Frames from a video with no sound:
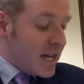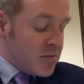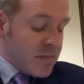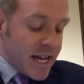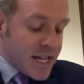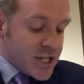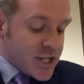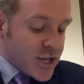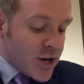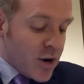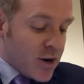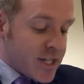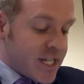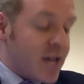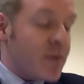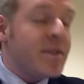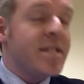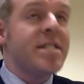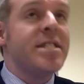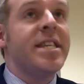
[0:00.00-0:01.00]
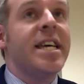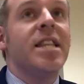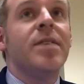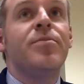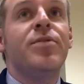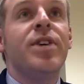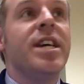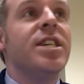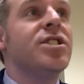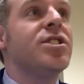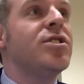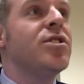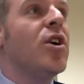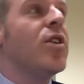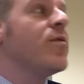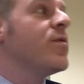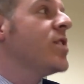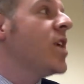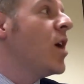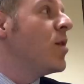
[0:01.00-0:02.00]
In short, it was a celebration
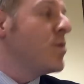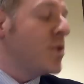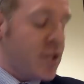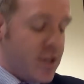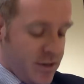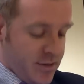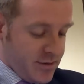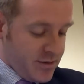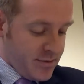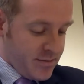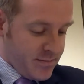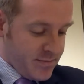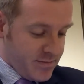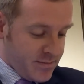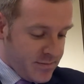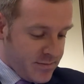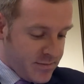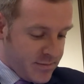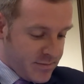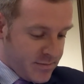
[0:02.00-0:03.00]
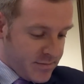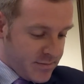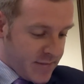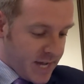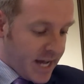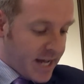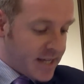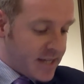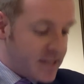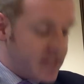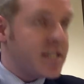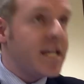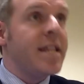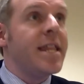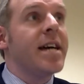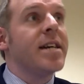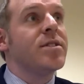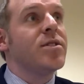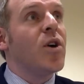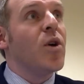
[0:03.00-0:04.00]
of culture, and
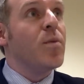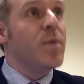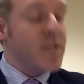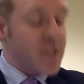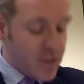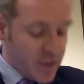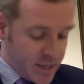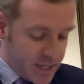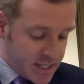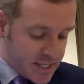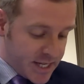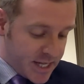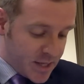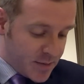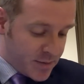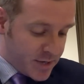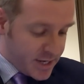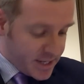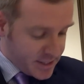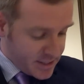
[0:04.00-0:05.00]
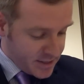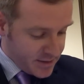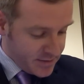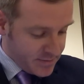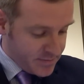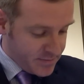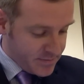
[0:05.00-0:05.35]
that's always good to celebrate.